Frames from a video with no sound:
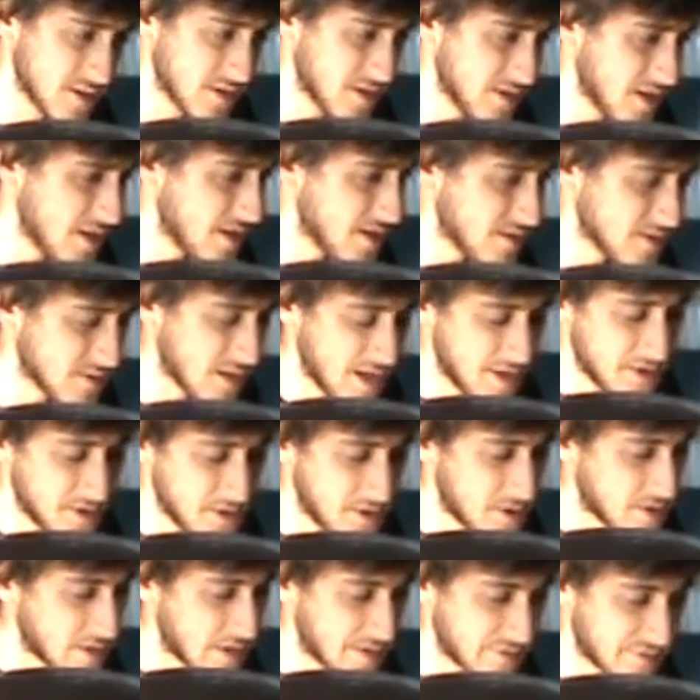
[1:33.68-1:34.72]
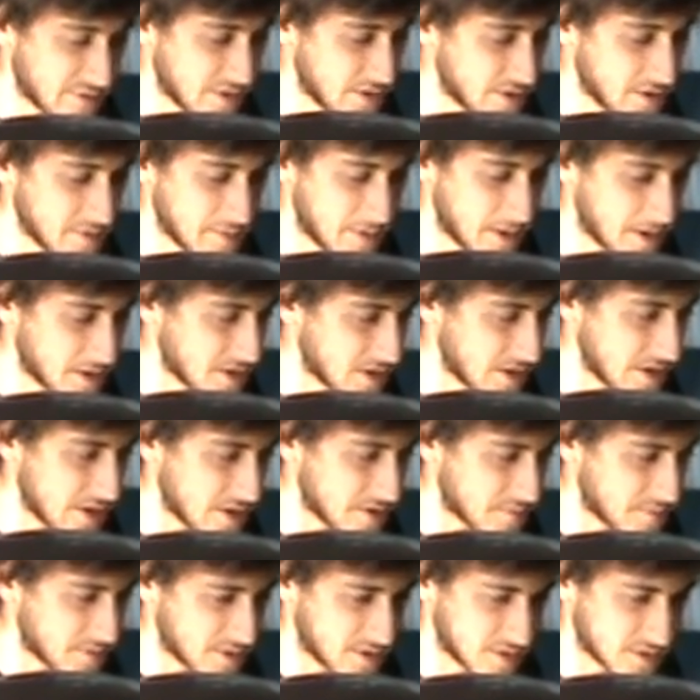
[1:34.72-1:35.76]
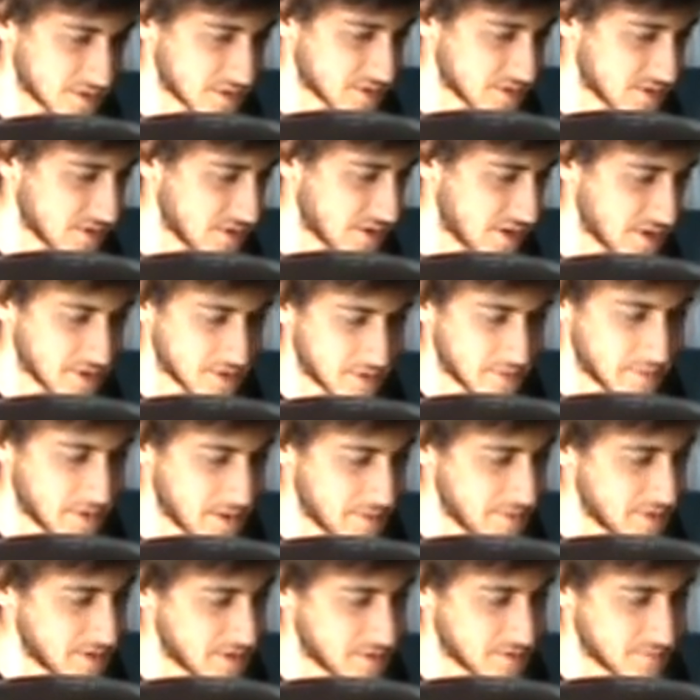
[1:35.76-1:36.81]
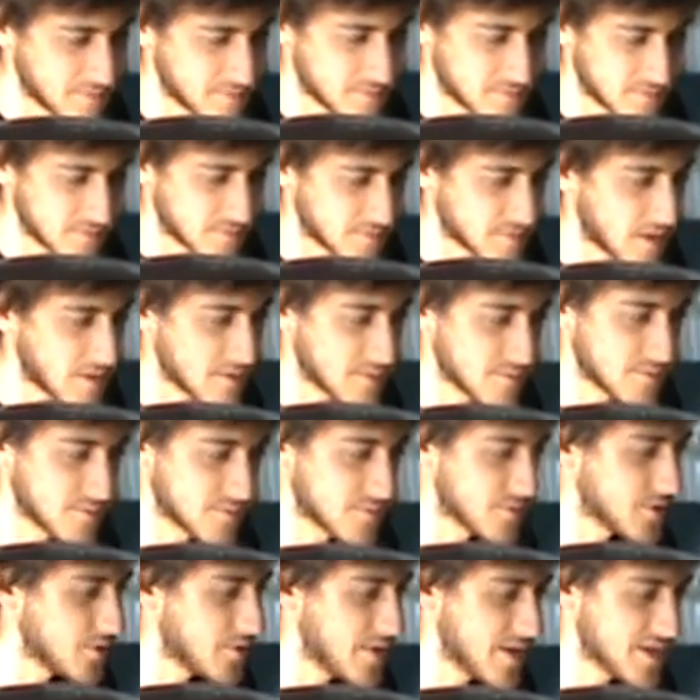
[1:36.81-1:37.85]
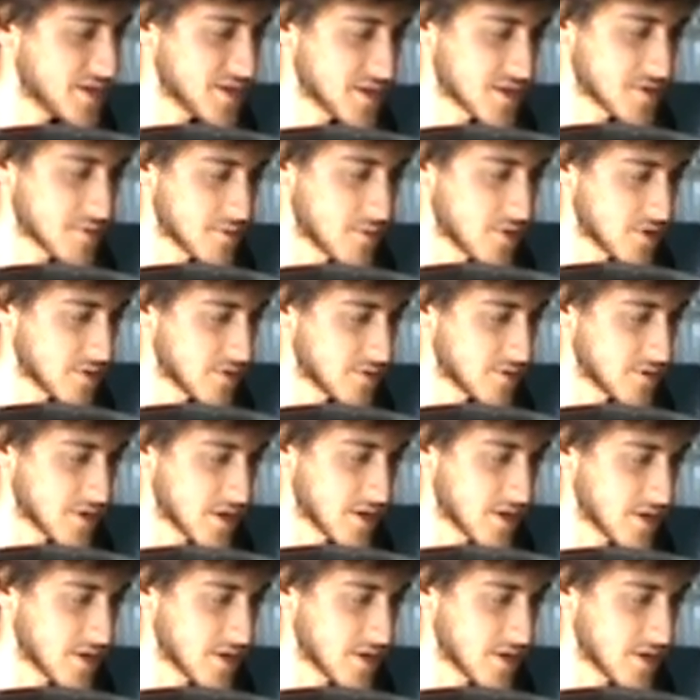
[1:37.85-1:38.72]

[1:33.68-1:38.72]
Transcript: yeah, I don't know. I've heard about it a lot because I don't know. Maybe the U.S. is more.